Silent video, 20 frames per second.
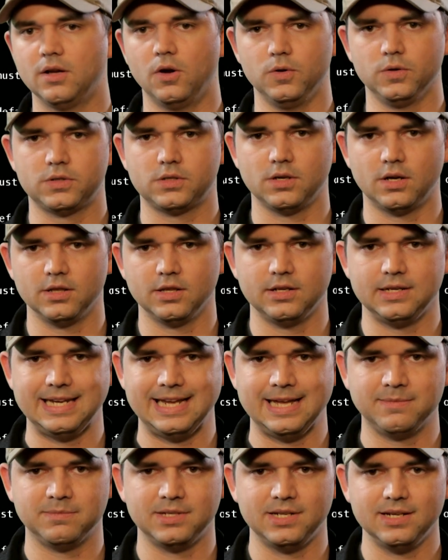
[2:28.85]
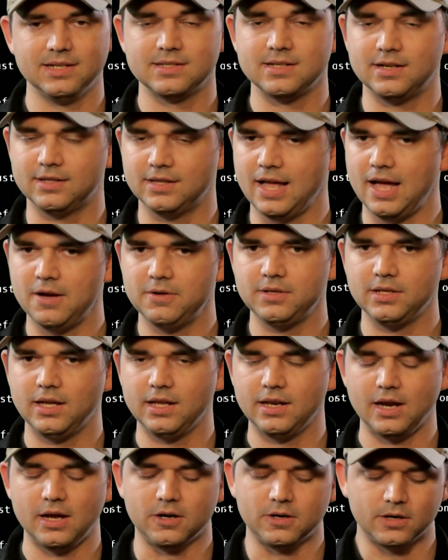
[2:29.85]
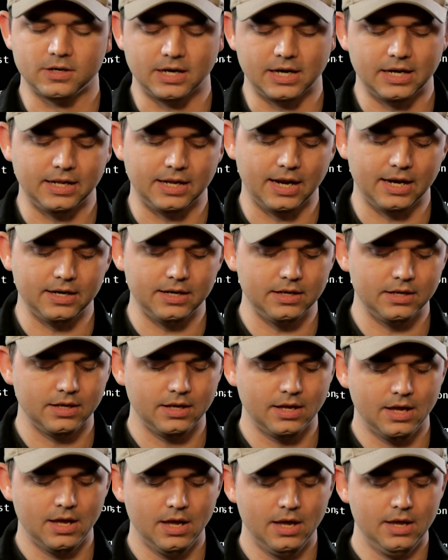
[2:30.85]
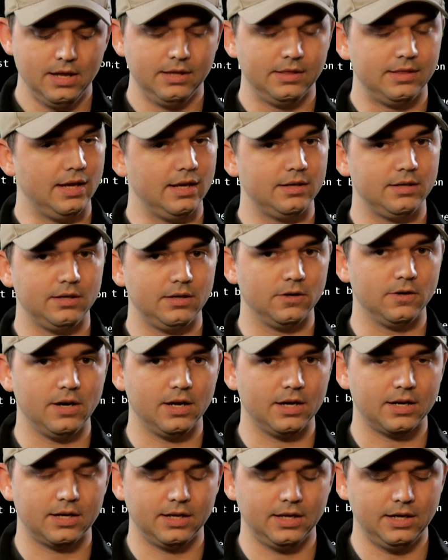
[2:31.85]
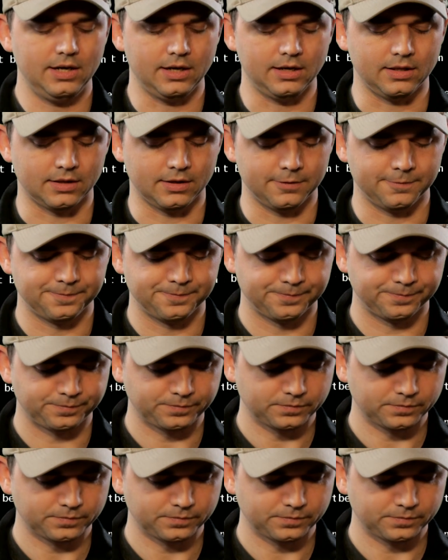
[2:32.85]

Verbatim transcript: host on the DMZ isn't allowed to get out on 8080, then you're not going to get anything.